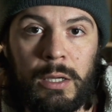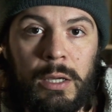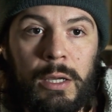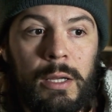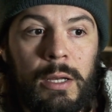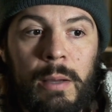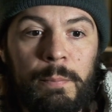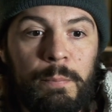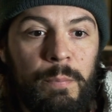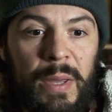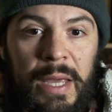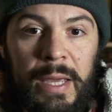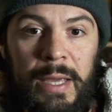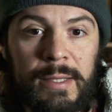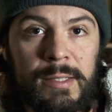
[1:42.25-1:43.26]
in a
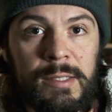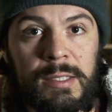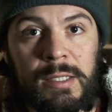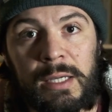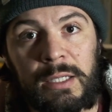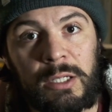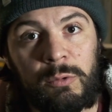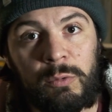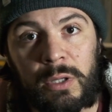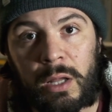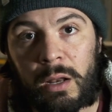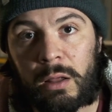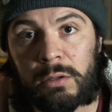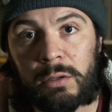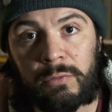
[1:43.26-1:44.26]
big city with
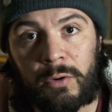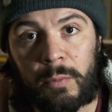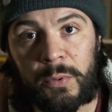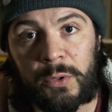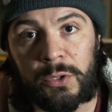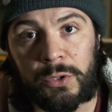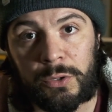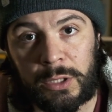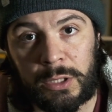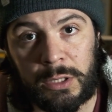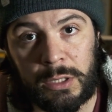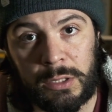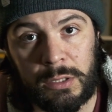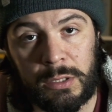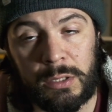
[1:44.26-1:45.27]
a lot of opportunities.